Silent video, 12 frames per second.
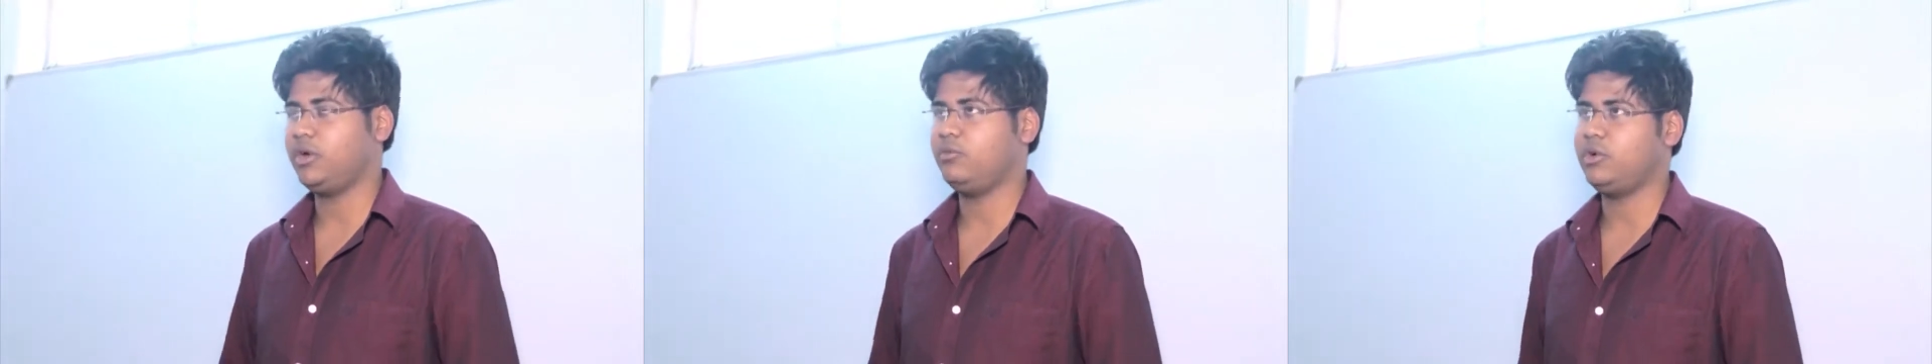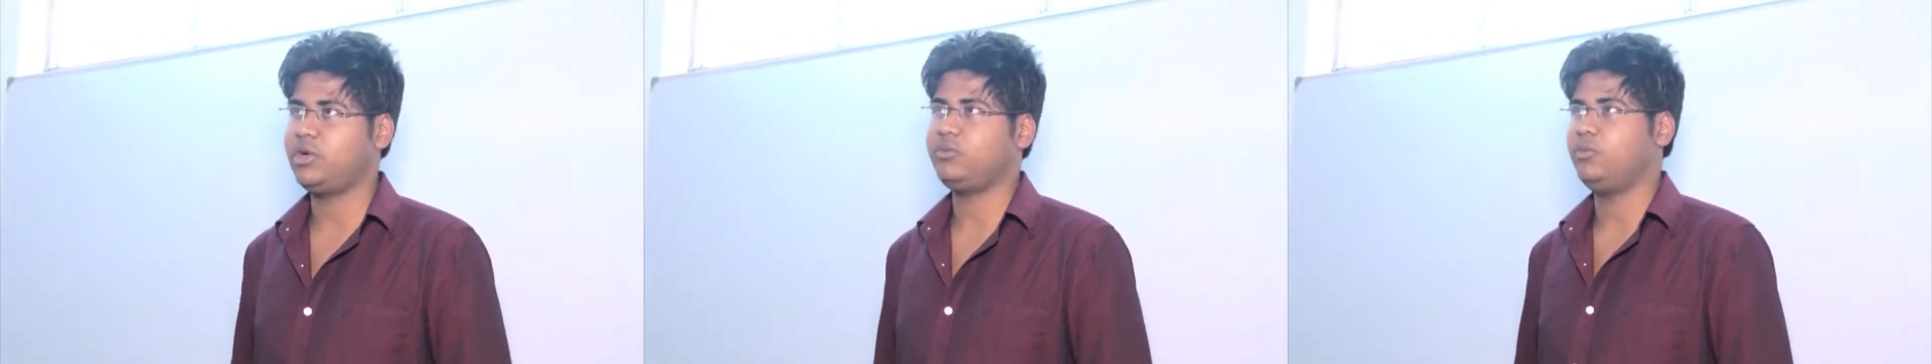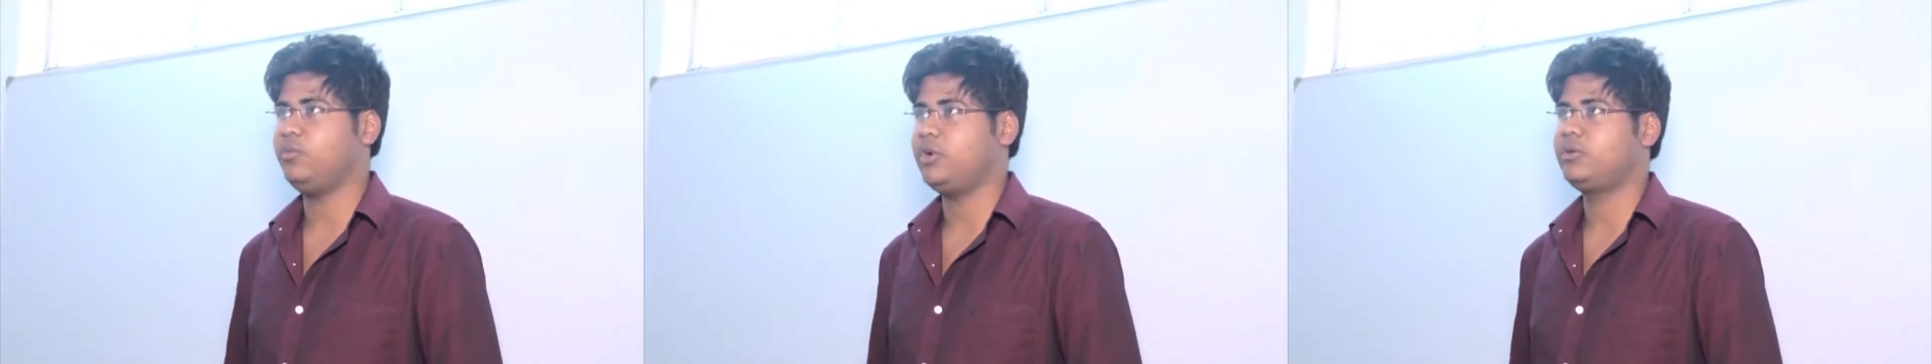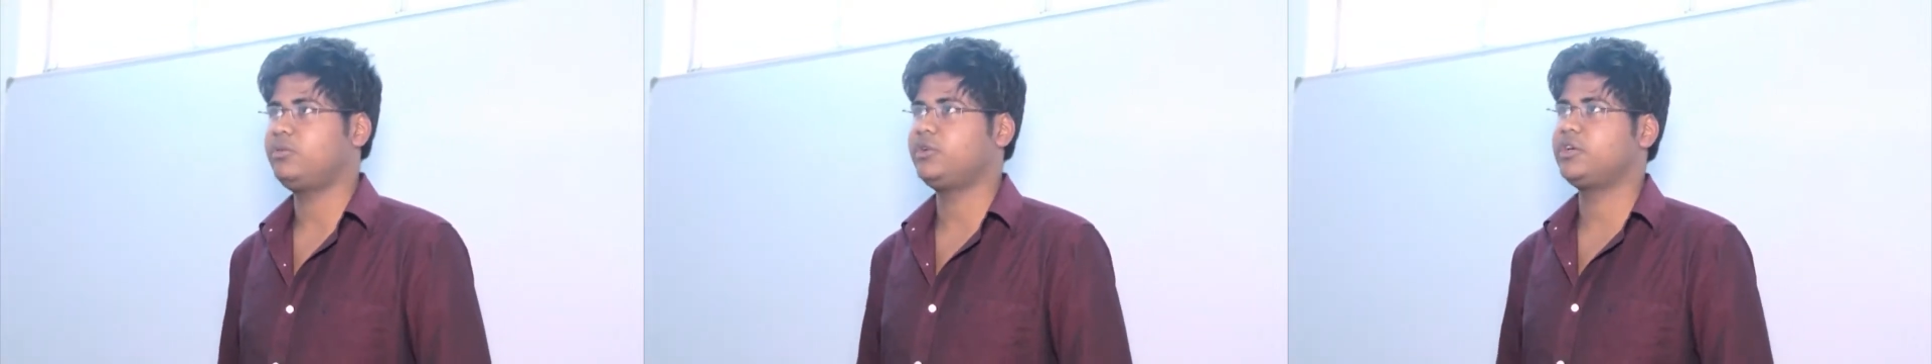One,
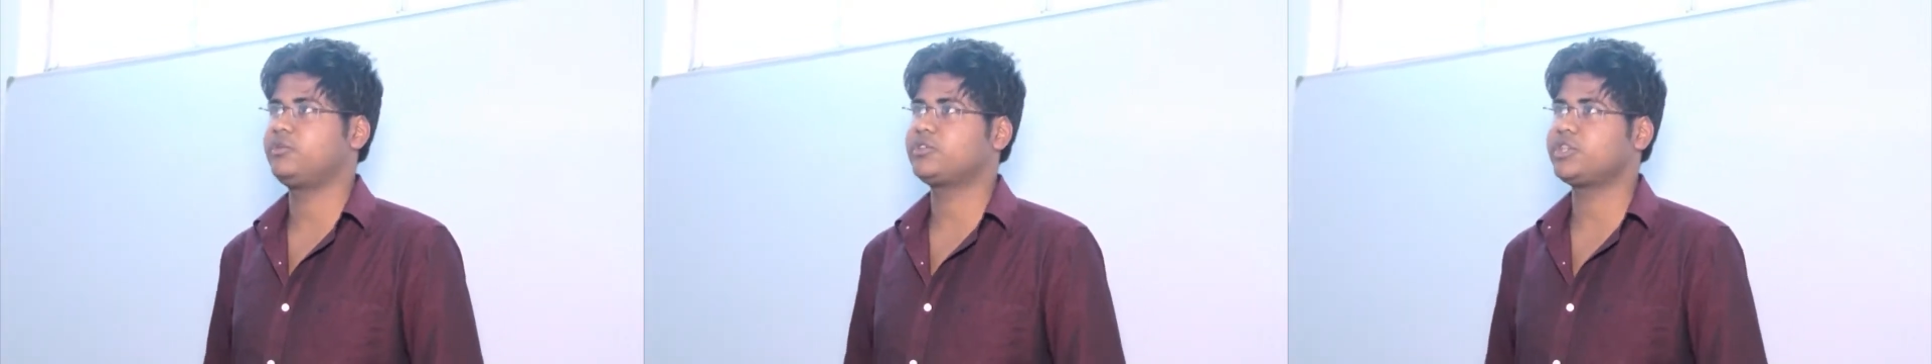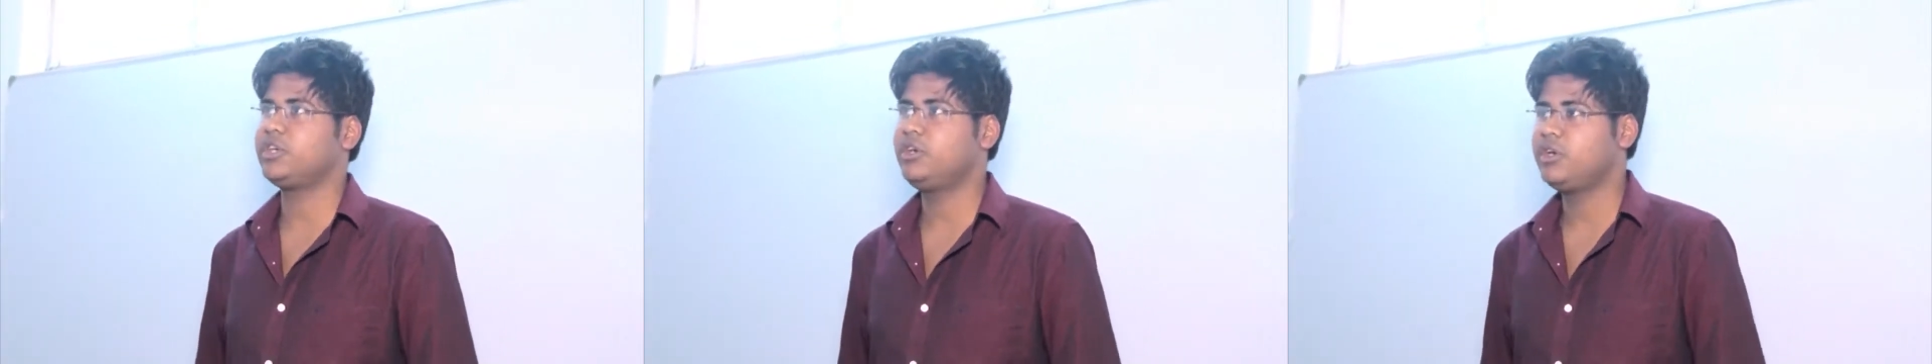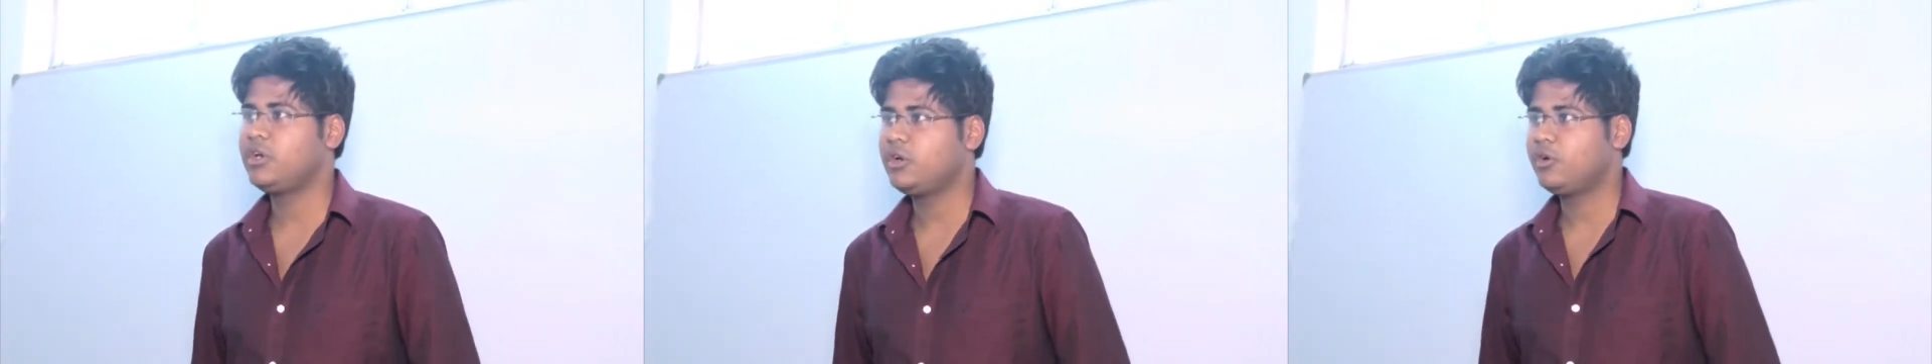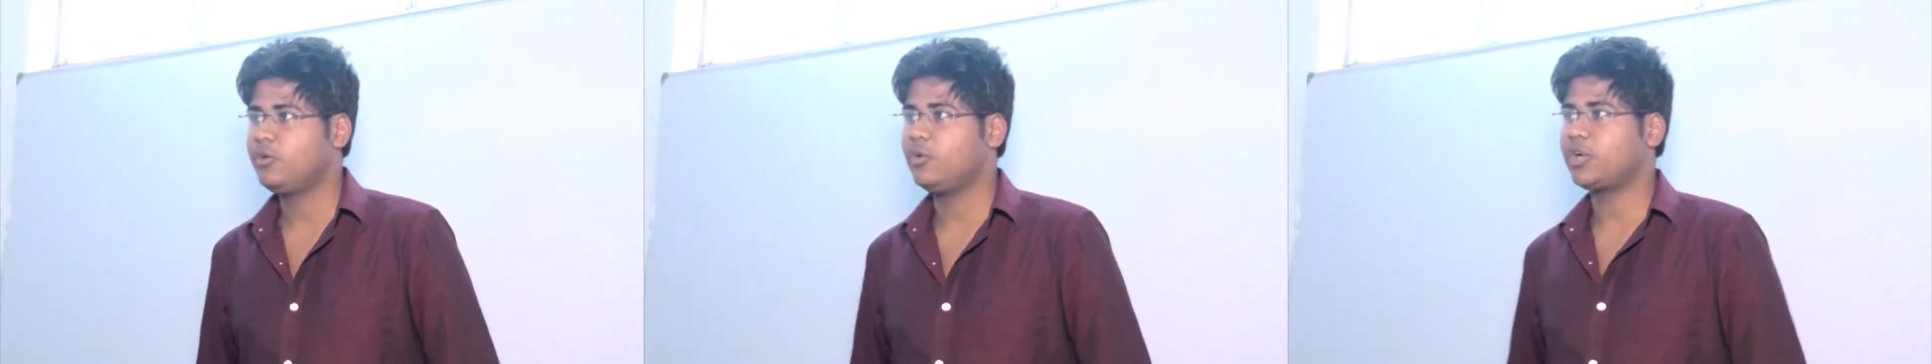one more point to say,
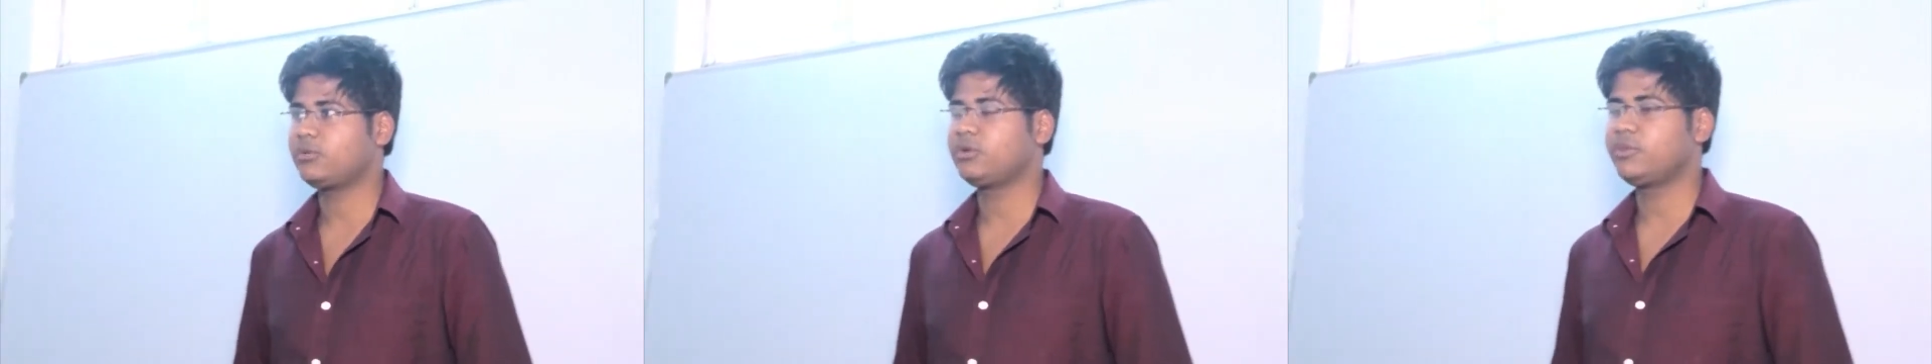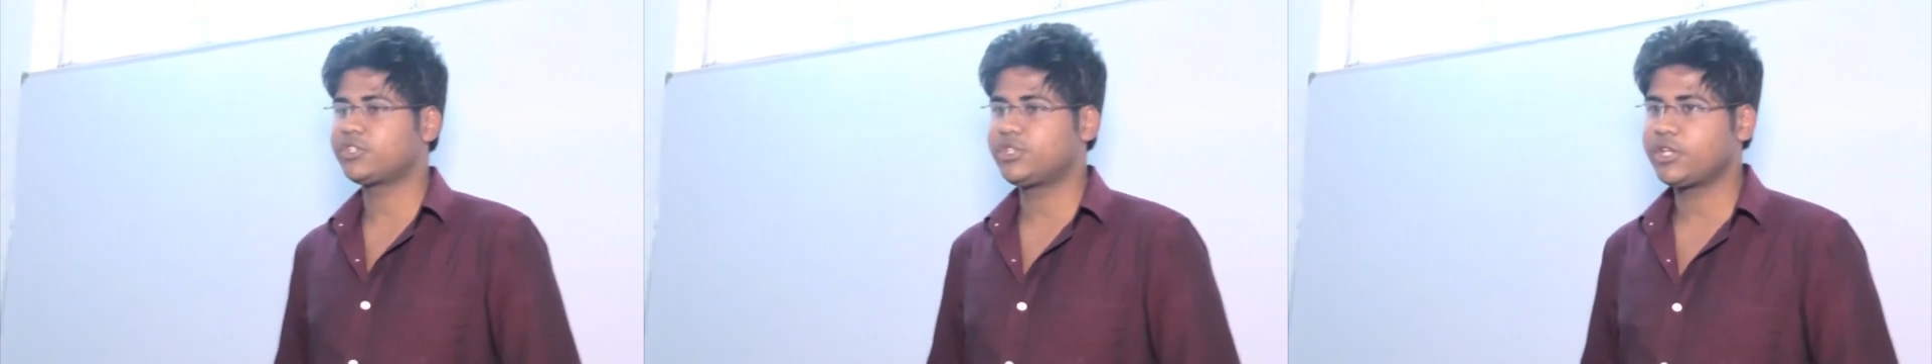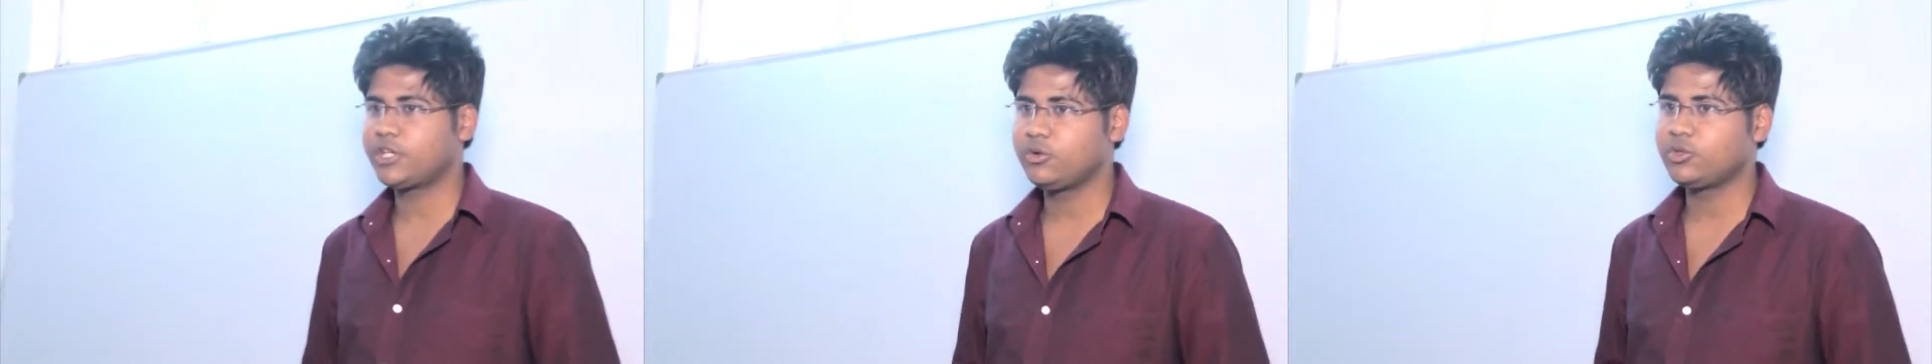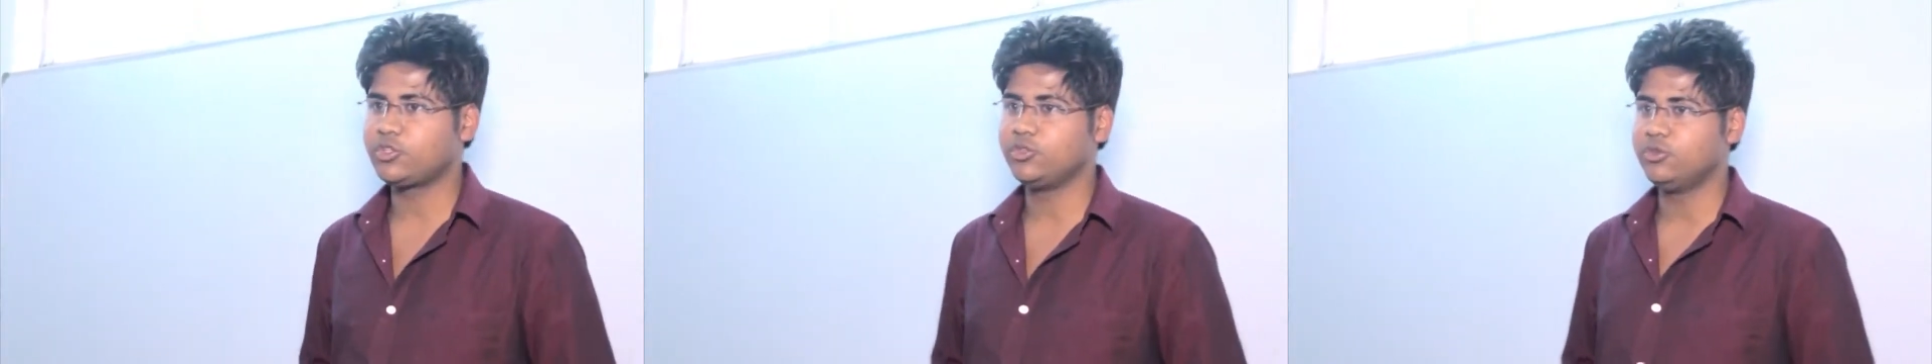whatever mistake you